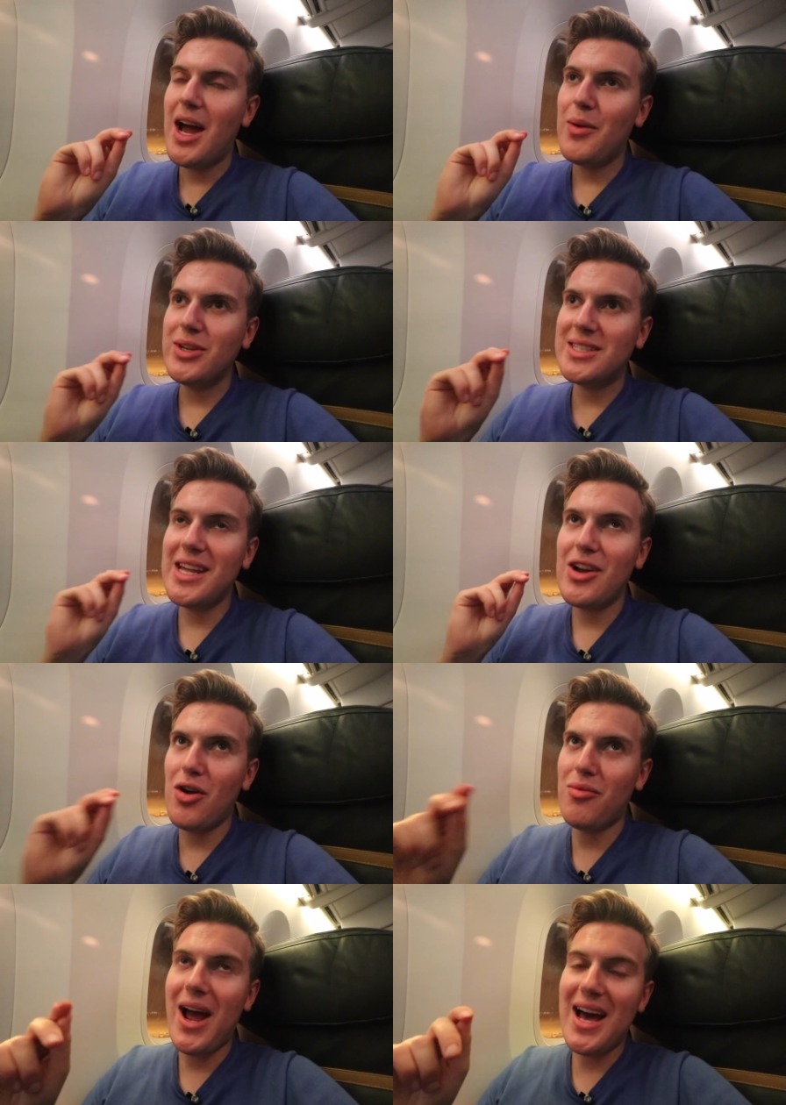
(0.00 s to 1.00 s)
I wouldn't say
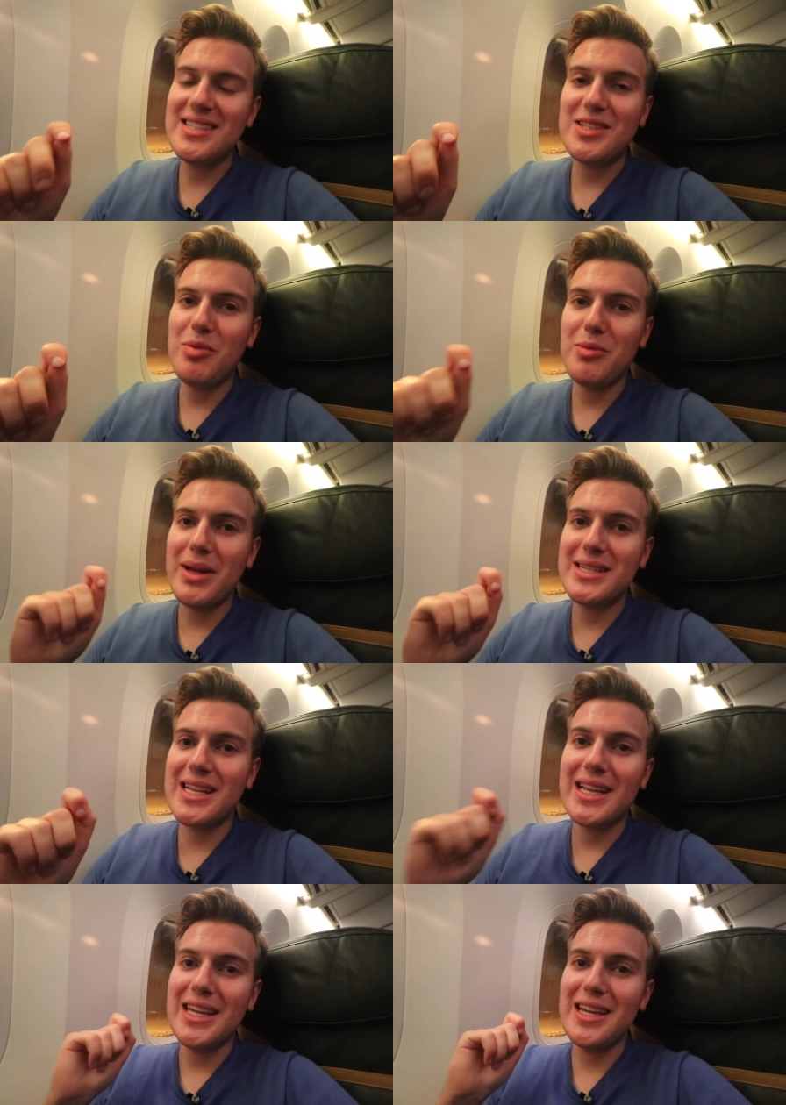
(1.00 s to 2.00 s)
harassed, but
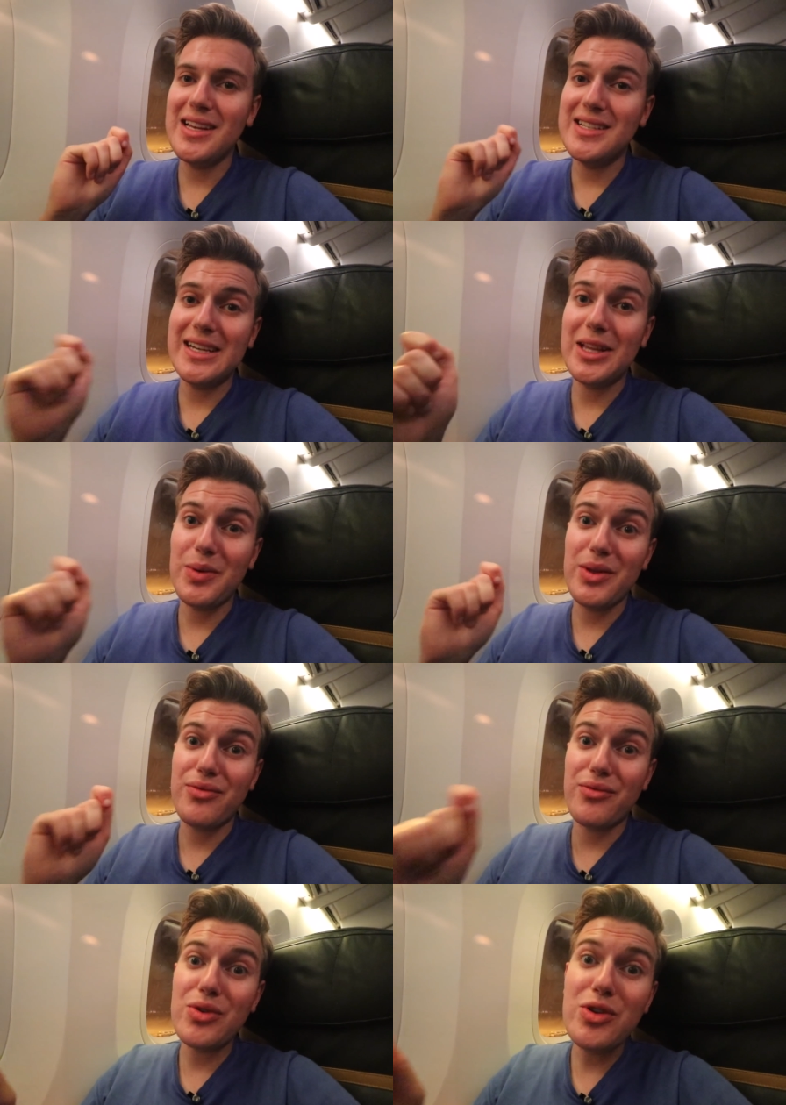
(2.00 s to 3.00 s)
basically dealing with
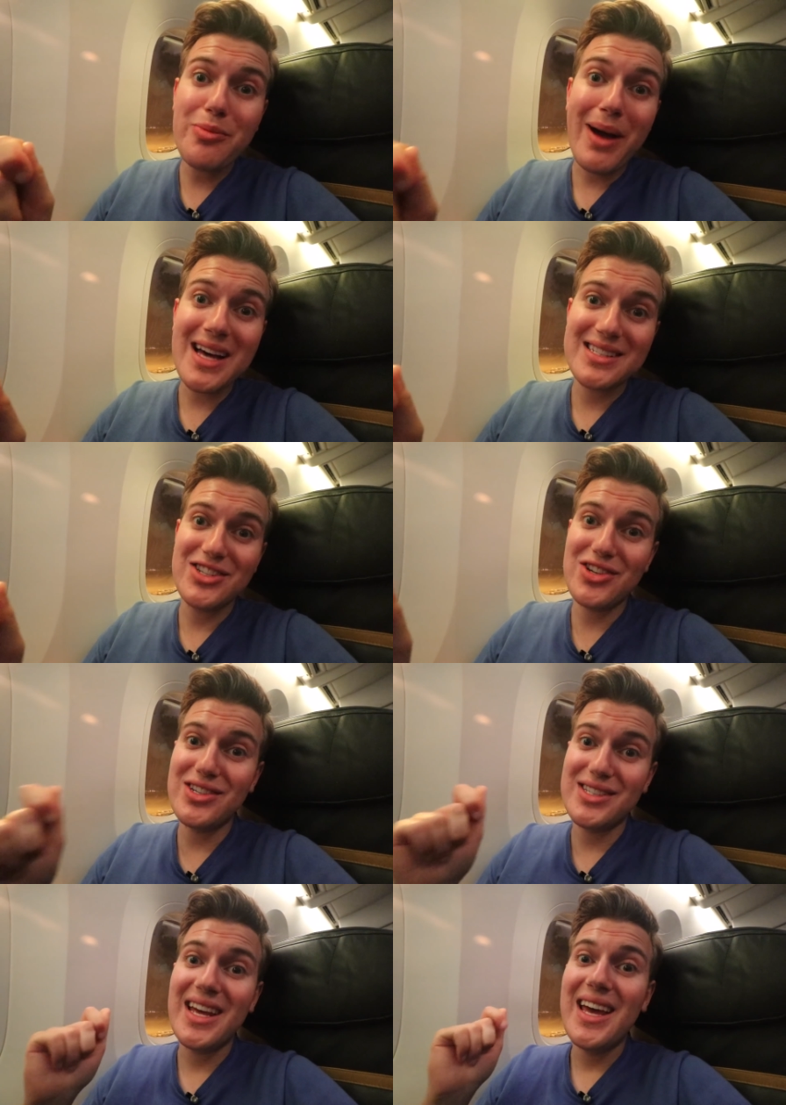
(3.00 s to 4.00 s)
rude
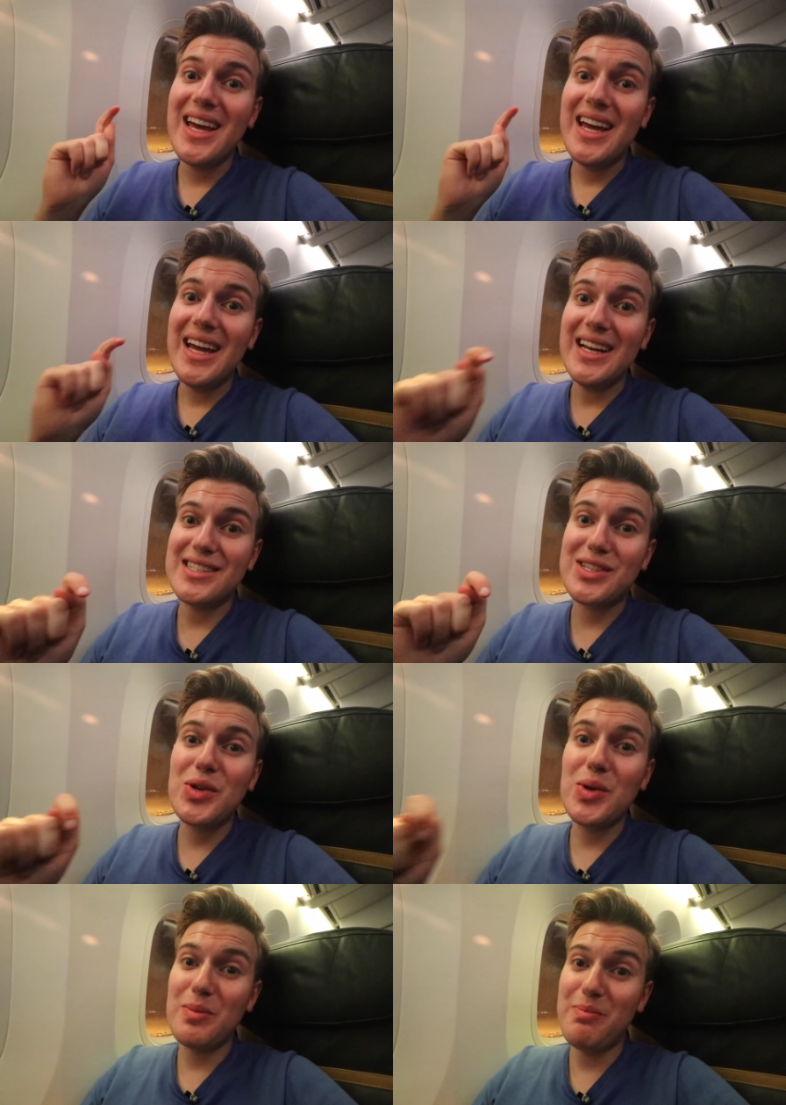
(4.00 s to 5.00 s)
passengers in
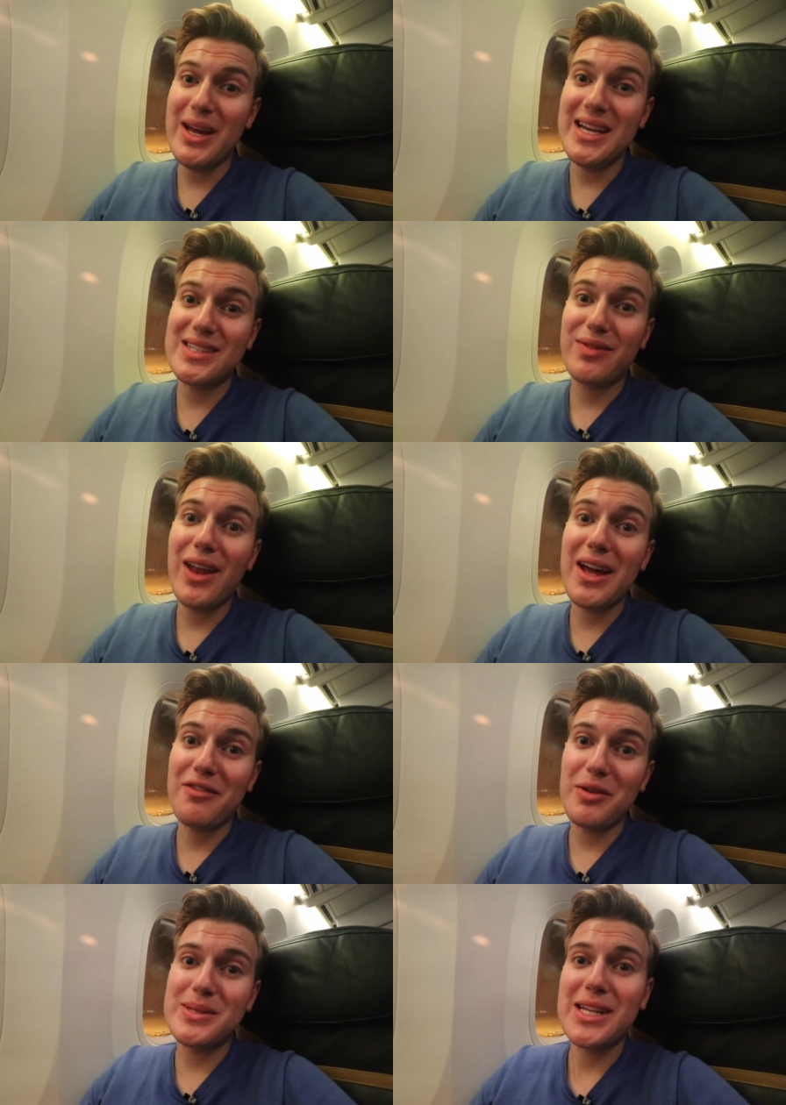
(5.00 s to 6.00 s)
Scoot Biz
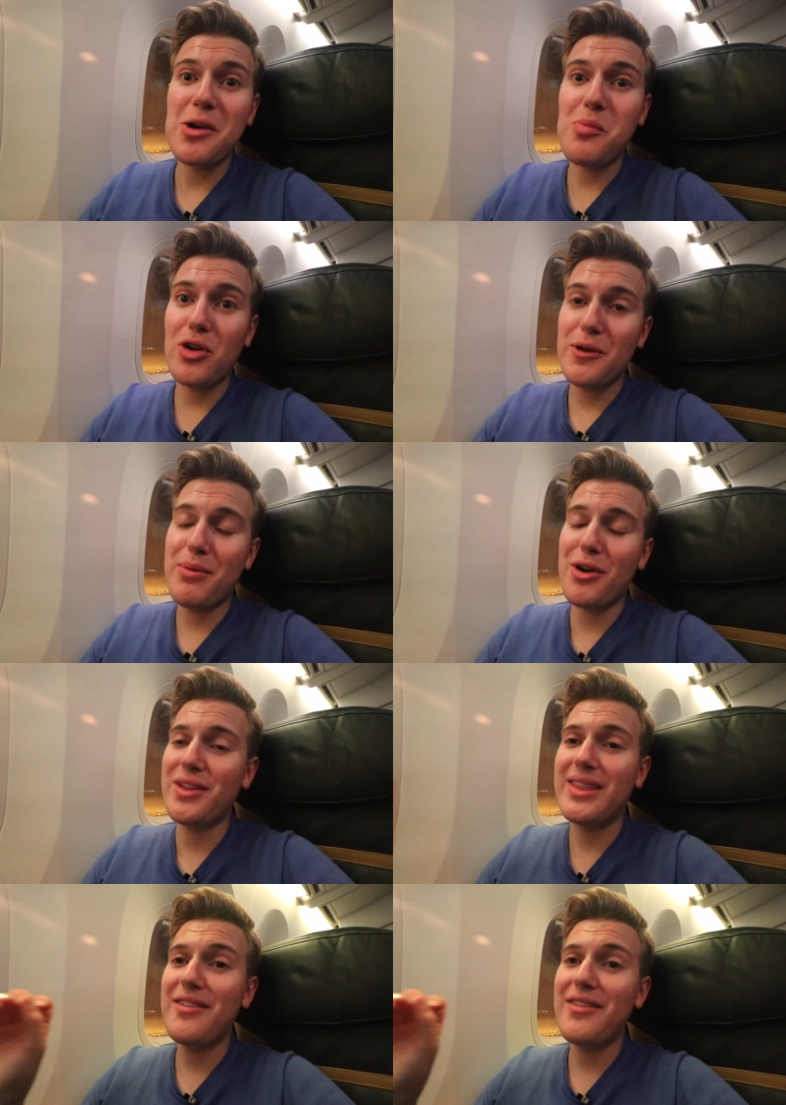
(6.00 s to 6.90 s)
flying from Singapore to Perth.